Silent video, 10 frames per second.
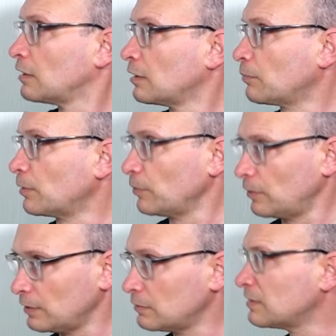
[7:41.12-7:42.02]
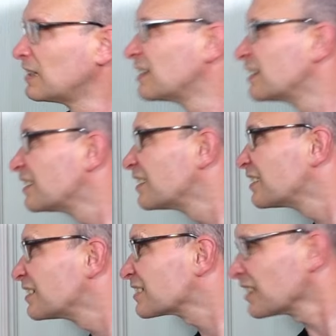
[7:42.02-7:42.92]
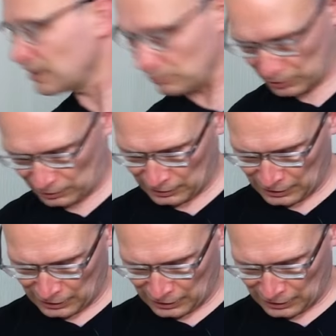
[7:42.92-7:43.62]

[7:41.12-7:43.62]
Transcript: but I'm not, is that in the middle?